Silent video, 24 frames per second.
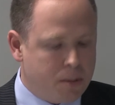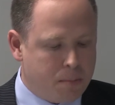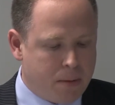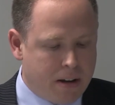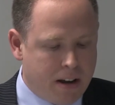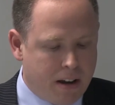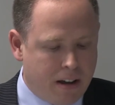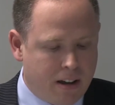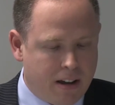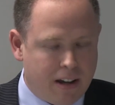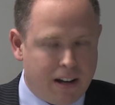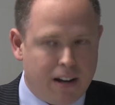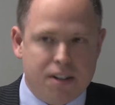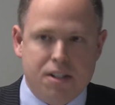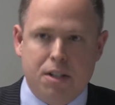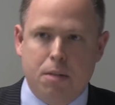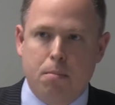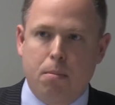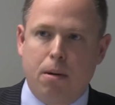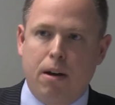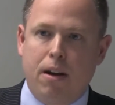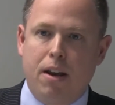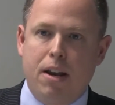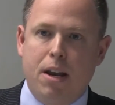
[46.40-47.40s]
has been
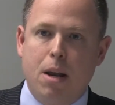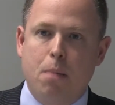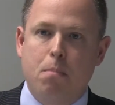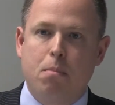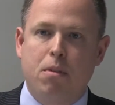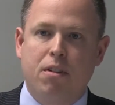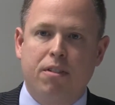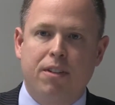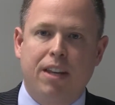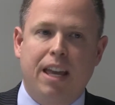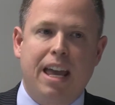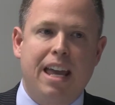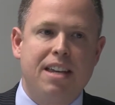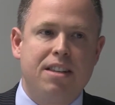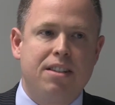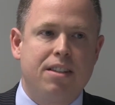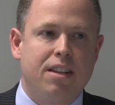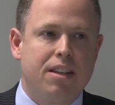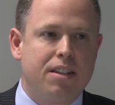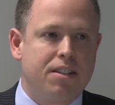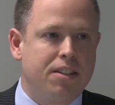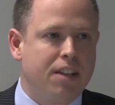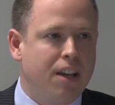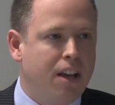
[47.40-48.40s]
highlighted by a number of
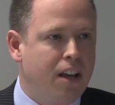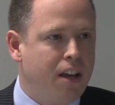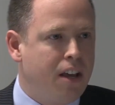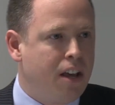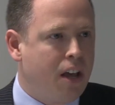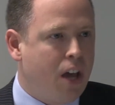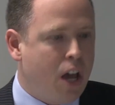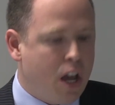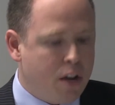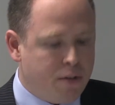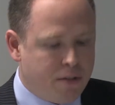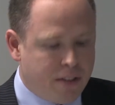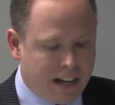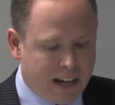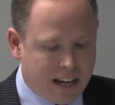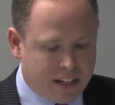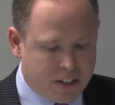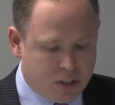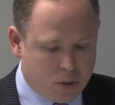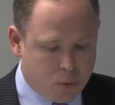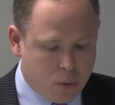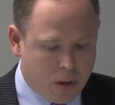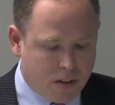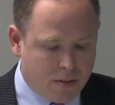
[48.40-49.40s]
cases over the
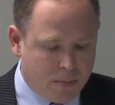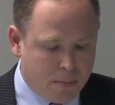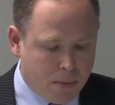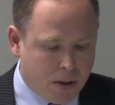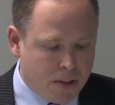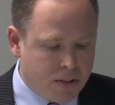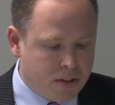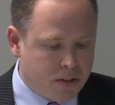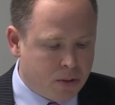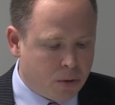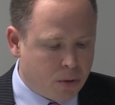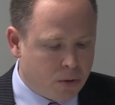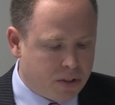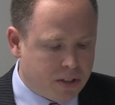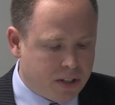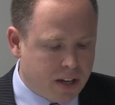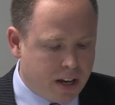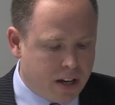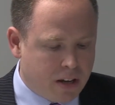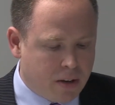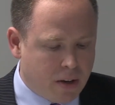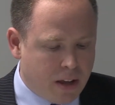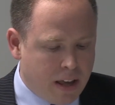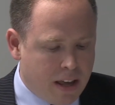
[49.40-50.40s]
last 12 months or
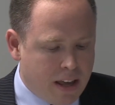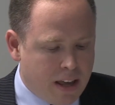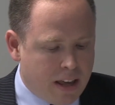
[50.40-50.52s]
so.